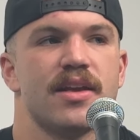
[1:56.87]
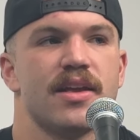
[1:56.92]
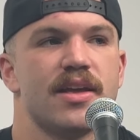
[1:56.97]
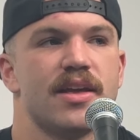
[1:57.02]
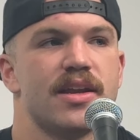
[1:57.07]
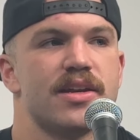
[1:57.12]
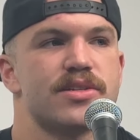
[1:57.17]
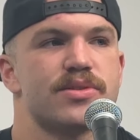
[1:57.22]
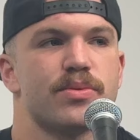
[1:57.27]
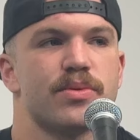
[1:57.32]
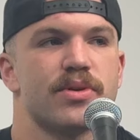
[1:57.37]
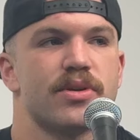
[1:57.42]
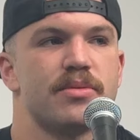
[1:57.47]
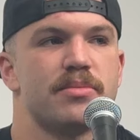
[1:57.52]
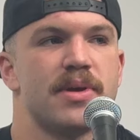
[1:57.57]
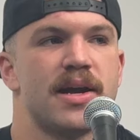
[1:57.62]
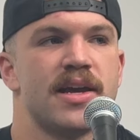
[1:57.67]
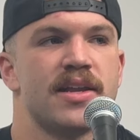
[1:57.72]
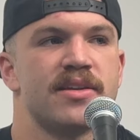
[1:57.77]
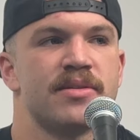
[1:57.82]
And I just want to
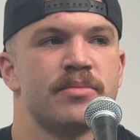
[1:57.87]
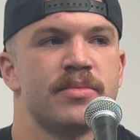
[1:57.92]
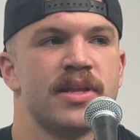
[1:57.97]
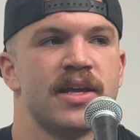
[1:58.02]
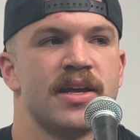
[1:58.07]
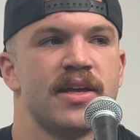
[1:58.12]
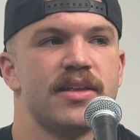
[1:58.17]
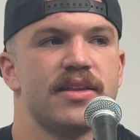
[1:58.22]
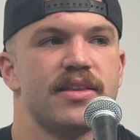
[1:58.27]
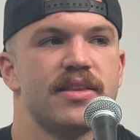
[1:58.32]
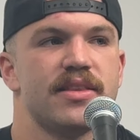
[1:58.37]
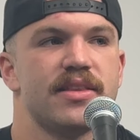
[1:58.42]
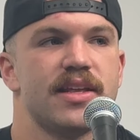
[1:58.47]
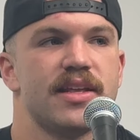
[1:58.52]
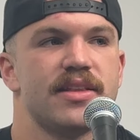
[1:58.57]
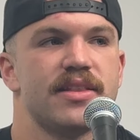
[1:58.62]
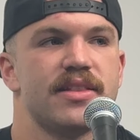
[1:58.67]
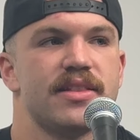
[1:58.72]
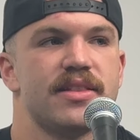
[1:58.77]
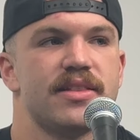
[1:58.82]
remind them
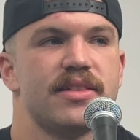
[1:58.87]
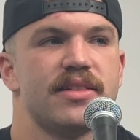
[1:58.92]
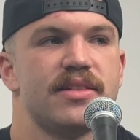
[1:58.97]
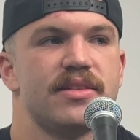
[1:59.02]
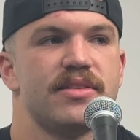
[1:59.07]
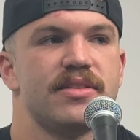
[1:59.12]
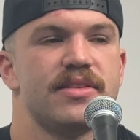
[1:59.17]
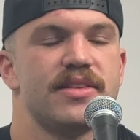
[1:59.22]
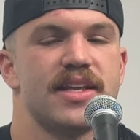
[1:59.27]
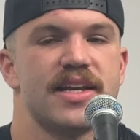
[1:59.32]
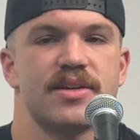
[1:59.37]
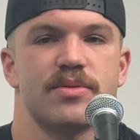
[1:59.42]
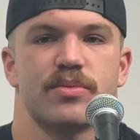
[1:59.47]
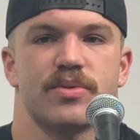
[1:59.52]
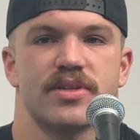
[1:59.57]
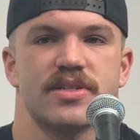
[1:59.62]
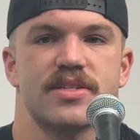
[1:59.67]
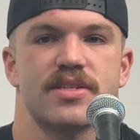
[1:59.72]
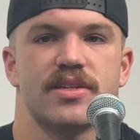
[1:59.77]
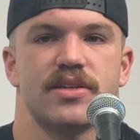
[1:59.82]
that
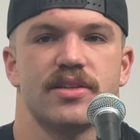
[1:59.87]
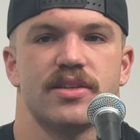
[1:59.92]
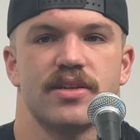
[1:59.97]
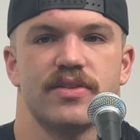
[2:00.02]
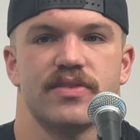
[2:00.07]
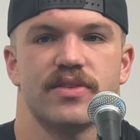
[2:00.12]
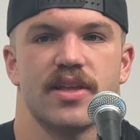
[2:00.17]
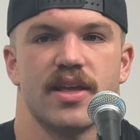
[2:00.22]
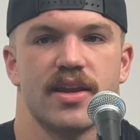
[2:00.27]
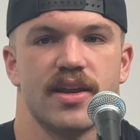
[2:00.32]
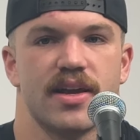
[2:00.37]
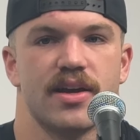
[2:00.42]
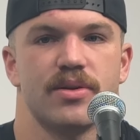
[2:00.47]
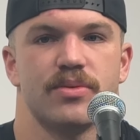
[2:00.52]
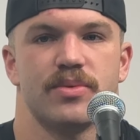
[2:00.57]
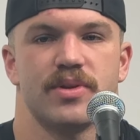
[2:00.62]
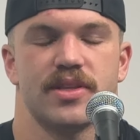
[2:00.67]
we're still living that out.